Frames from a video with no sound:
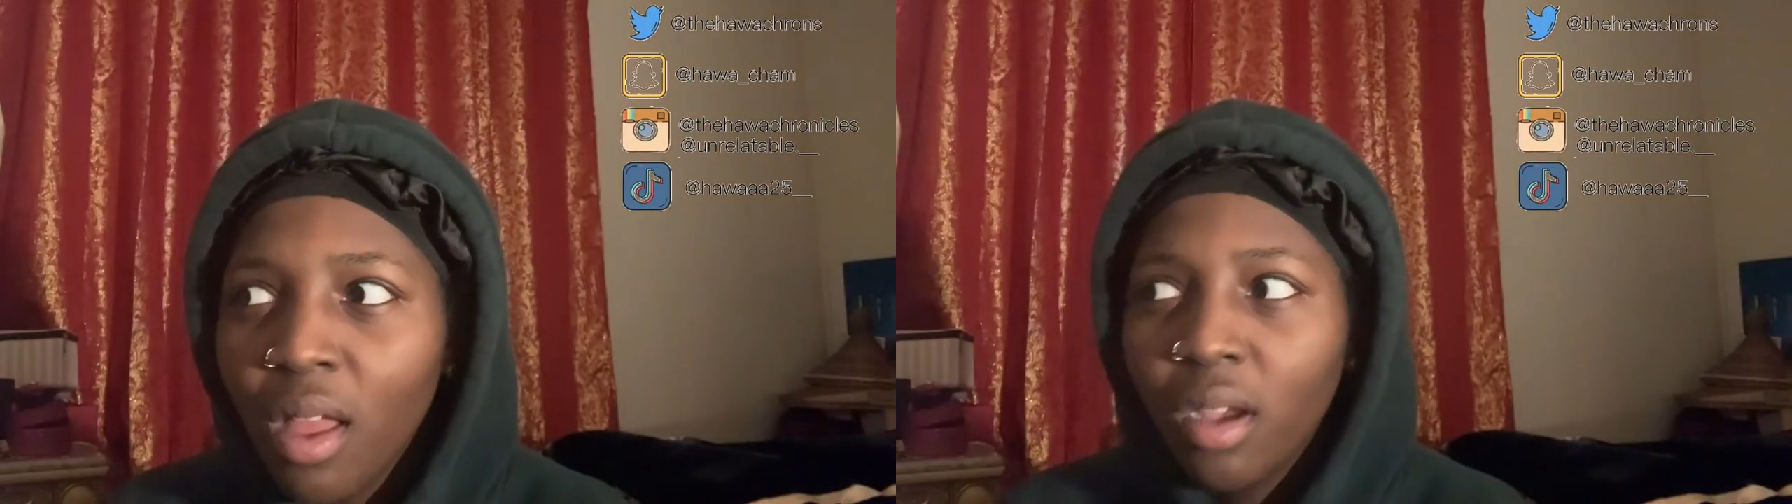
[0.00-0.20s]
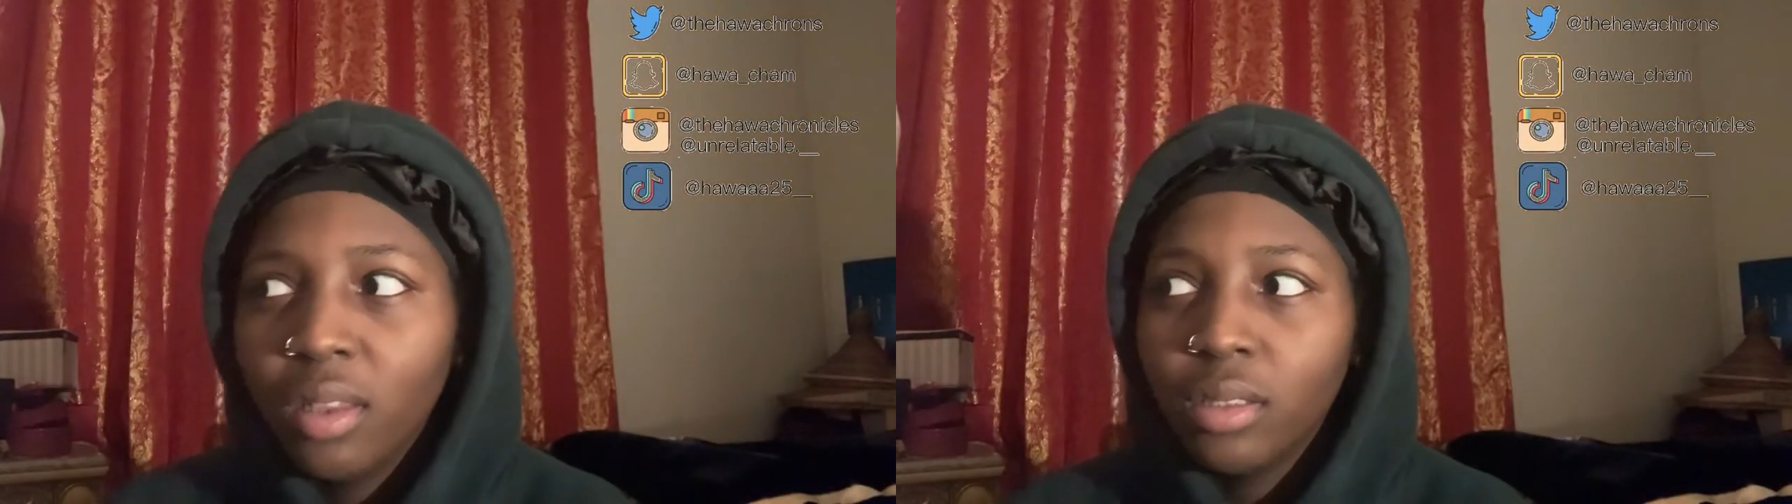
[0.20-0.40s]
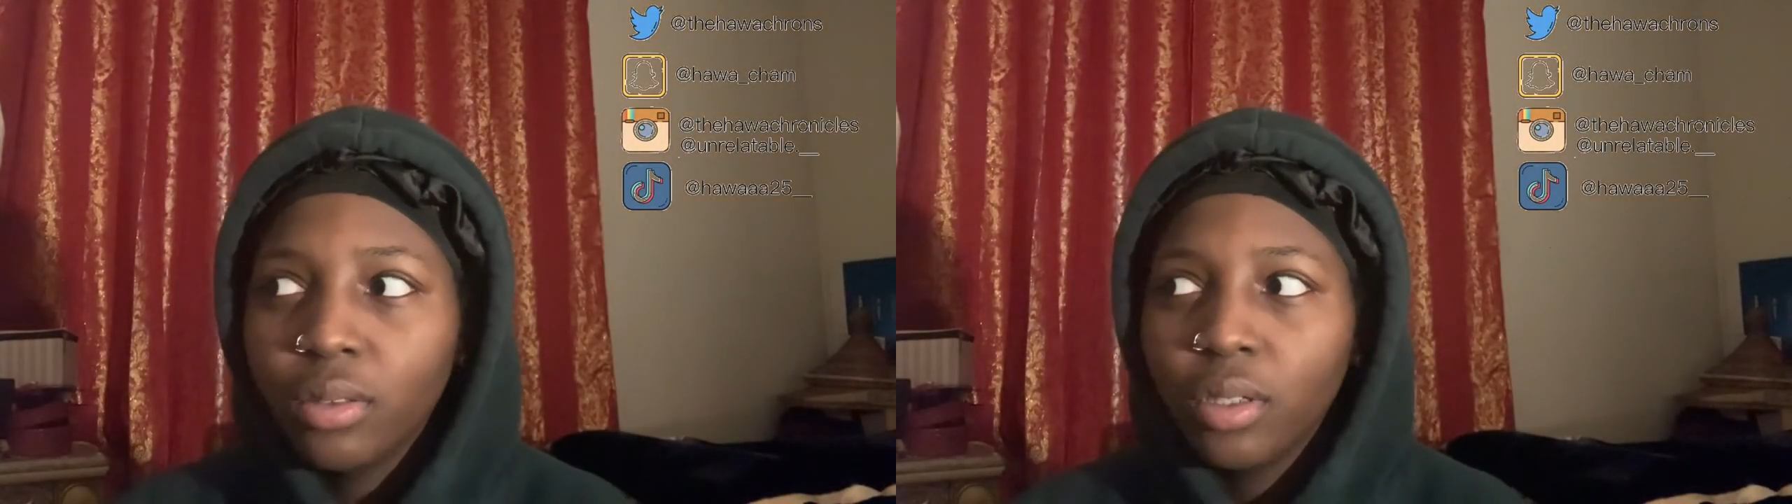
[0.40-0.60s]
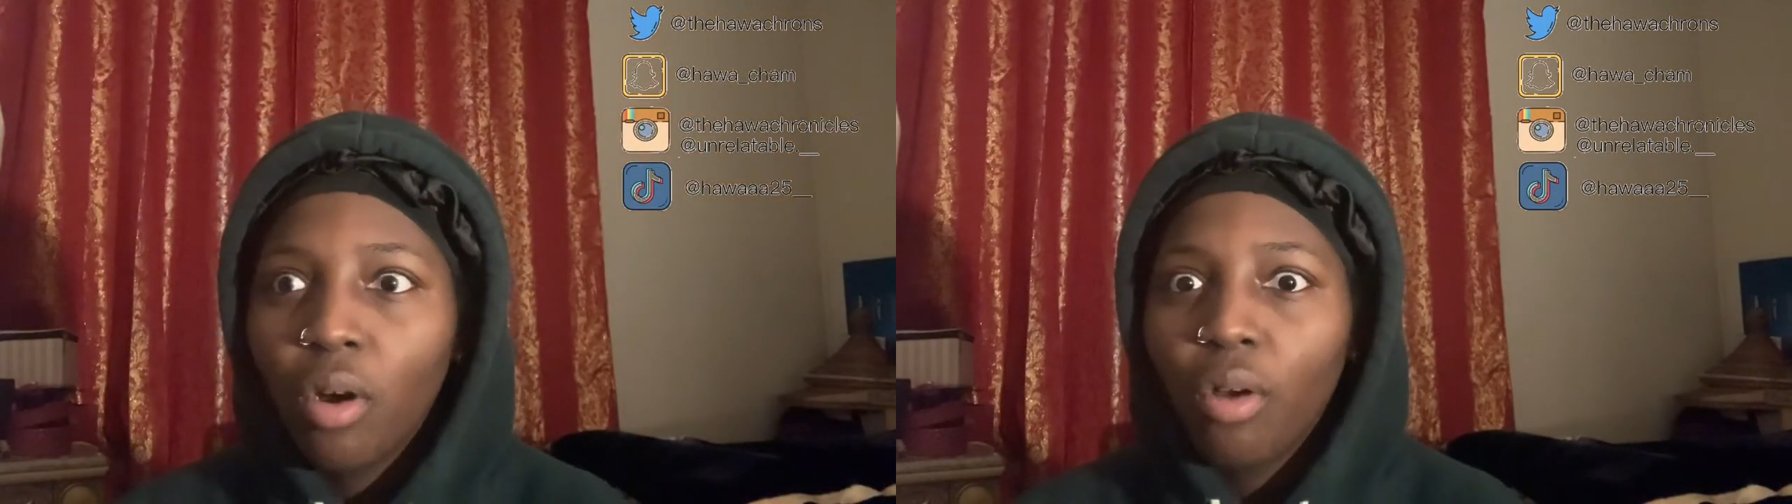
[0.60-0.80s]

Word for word: literally all